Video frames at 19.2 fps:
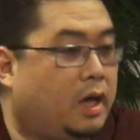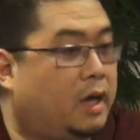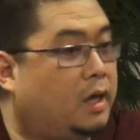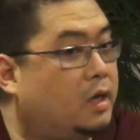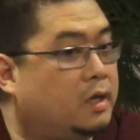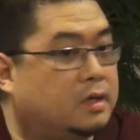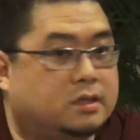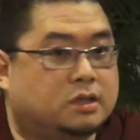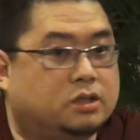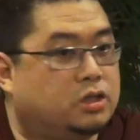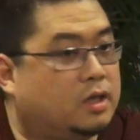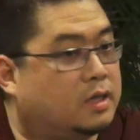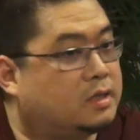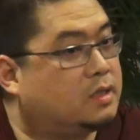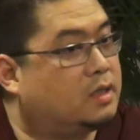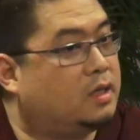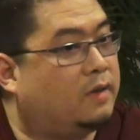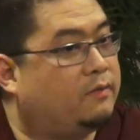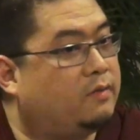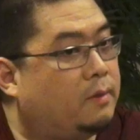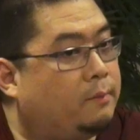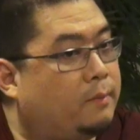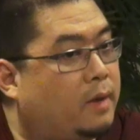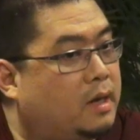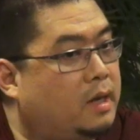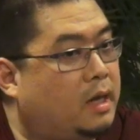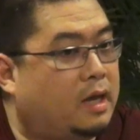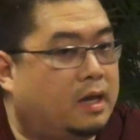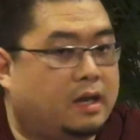It isn't just to give them
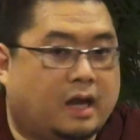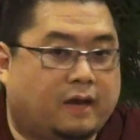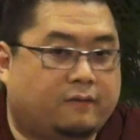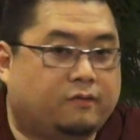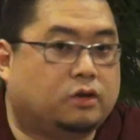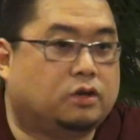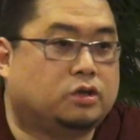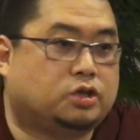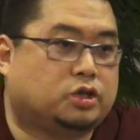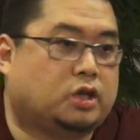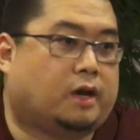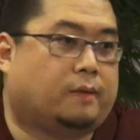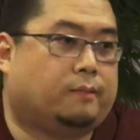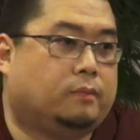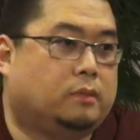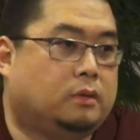money and have a good job.